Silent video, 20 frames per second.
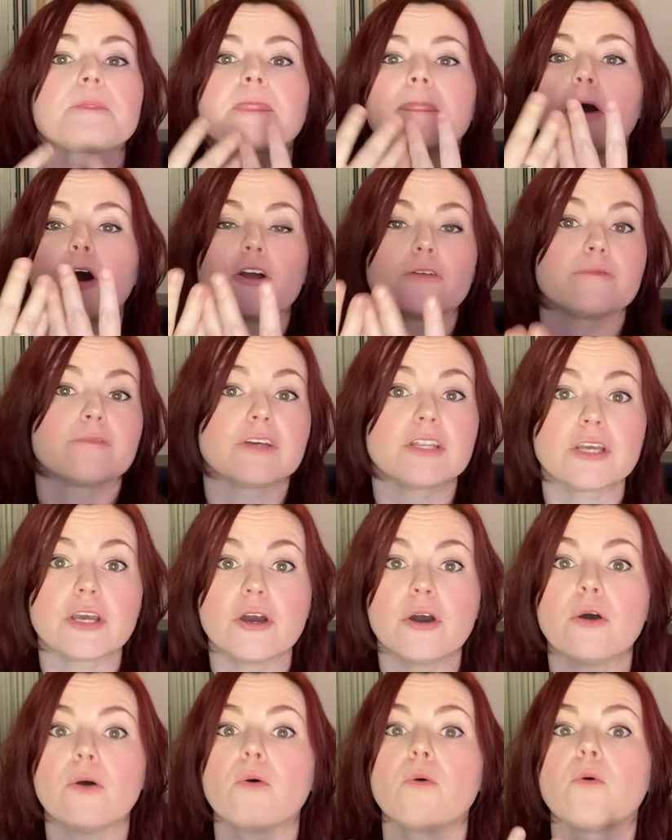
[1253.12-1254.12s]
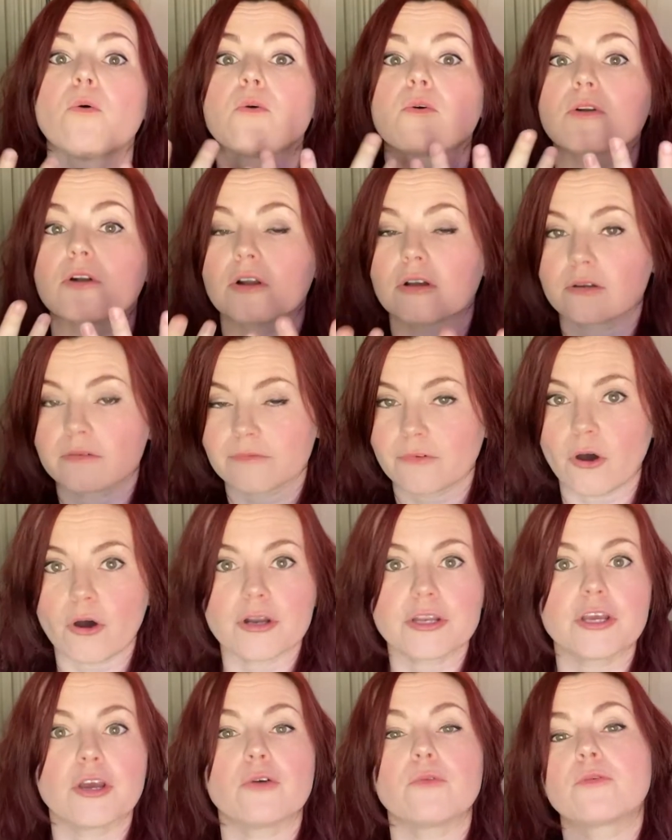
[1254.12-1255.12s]
on video or
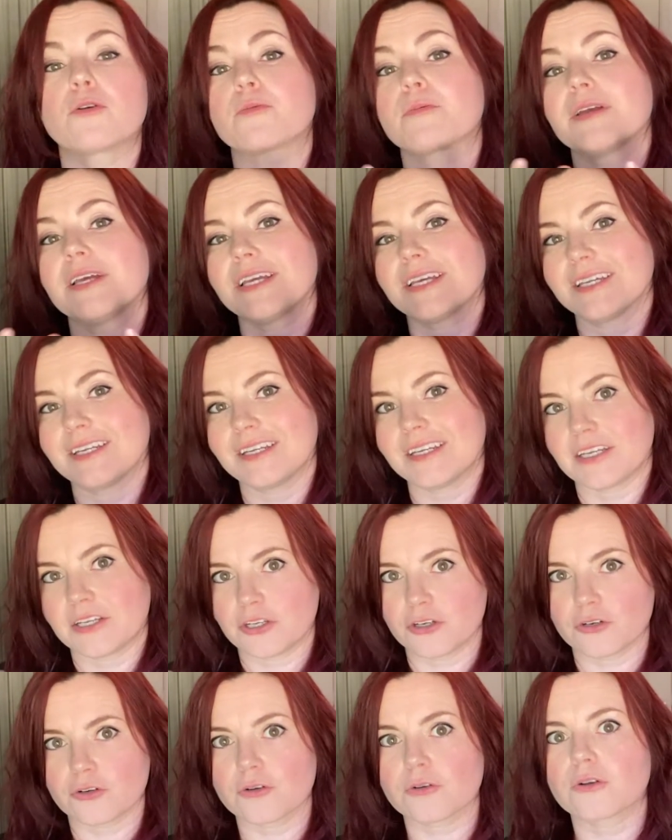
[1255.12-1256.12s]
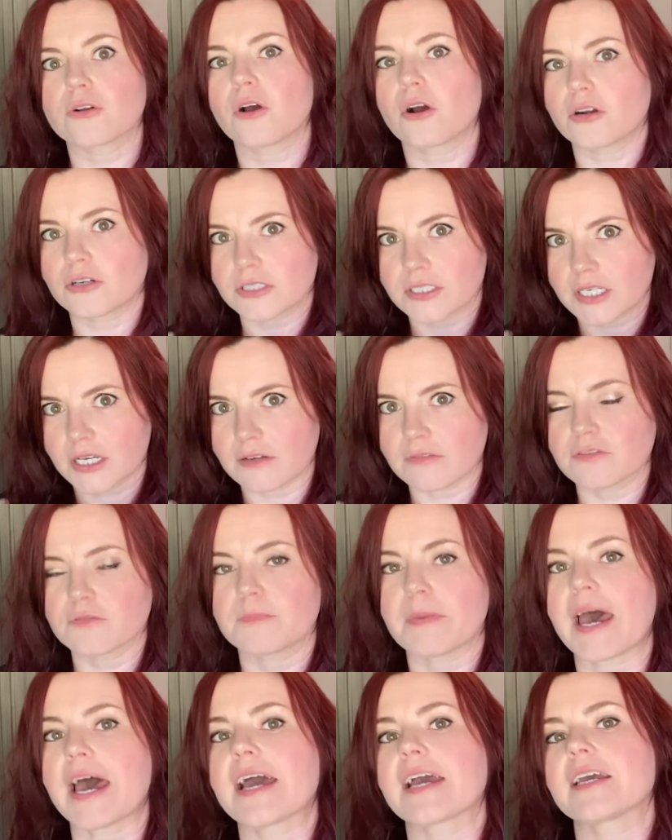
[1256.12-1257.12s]
audio where we can hear ourselves
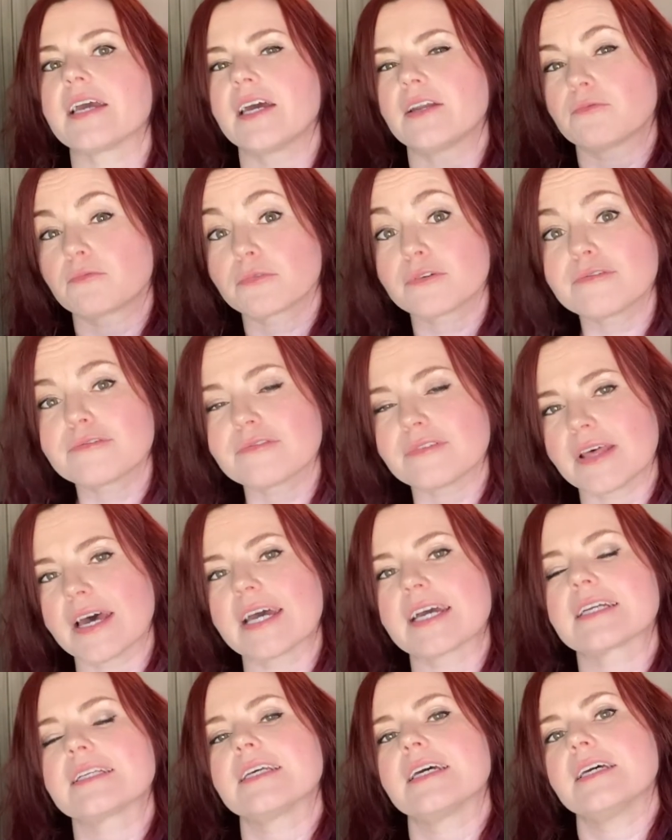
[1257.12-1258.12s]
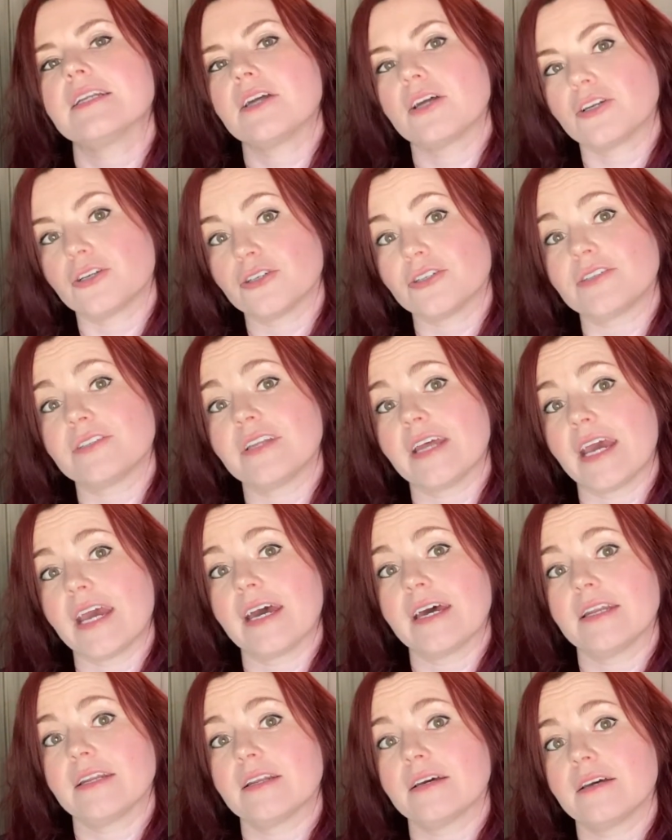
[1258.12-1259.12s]
back and reflect and
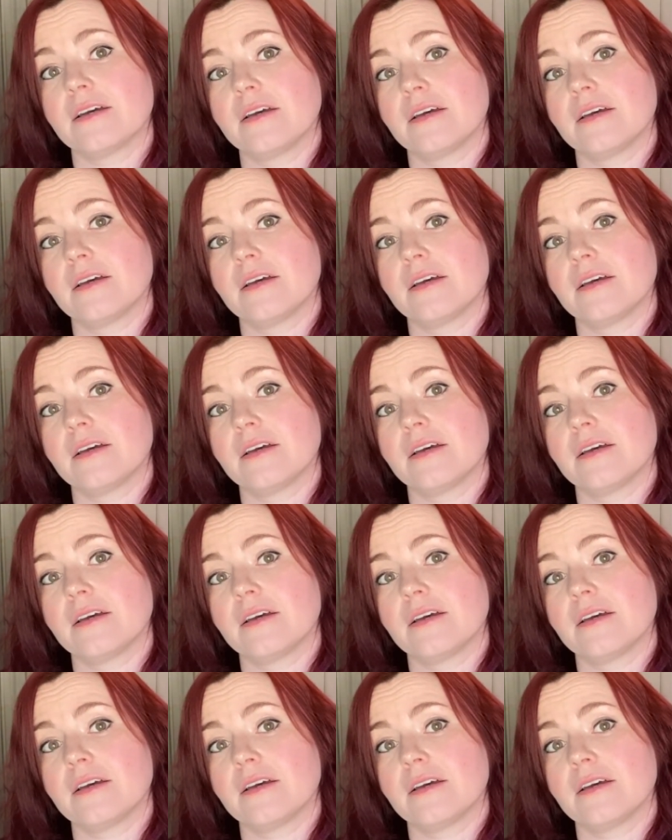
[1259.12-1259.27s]
understand.